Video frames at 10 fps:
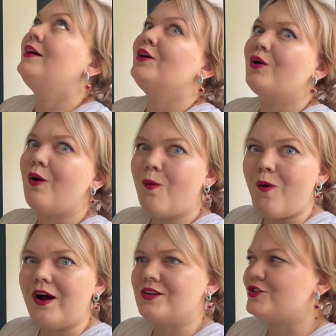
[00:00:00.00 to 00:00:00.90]
Go
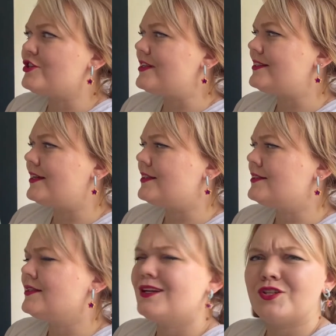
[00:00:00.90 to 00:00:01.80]
on, she says,
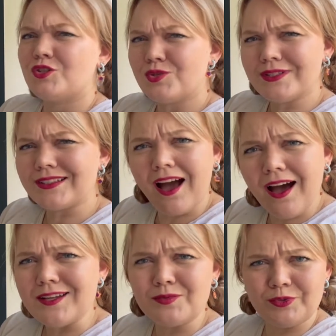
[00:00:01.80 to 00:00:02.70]
to the
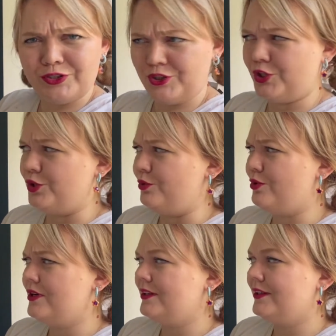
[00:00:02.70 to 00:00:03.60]
garden with you.
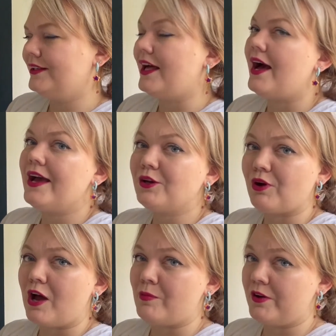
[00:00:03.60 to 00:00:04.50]
I
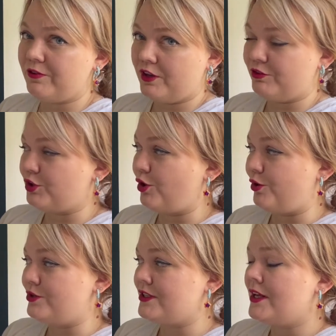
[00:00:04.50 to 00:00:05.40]
grab my favorite
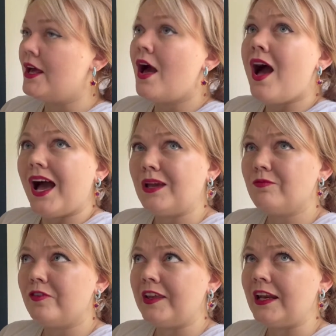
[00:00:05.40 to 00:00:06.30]
coat. I'm
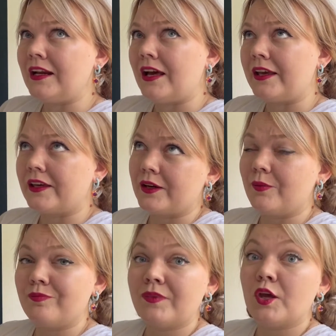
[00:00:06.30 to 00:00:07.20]
feeling like
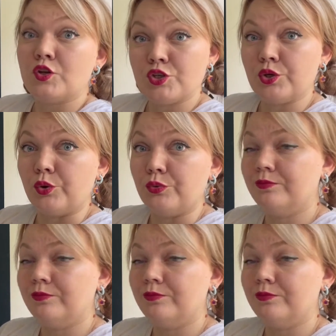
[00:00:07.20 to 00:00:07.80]
a 2.